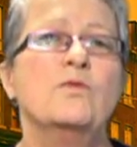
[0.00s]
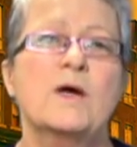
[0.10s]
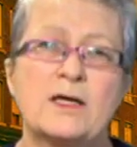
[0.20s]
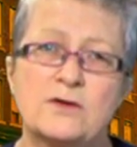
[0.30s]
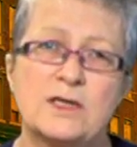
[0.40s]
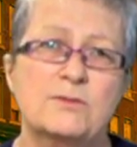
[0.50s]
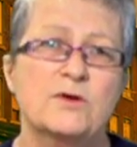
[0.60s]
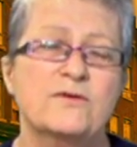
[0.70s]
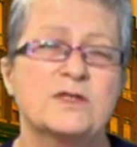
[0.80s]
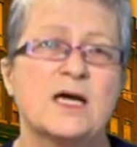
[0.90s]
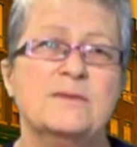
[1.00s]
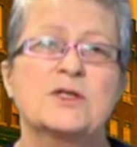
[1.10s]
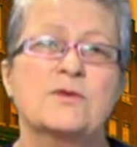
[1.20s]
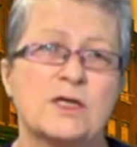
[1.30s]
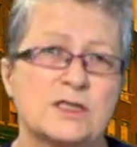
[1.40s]
record number of
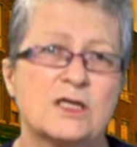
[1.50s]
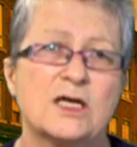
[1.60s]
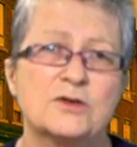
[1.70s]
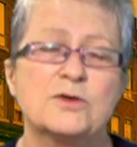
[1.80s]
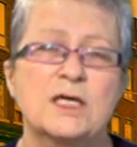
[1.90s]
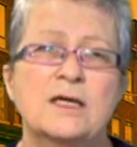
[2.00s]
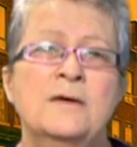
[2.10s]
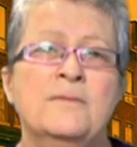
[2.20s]
times across the country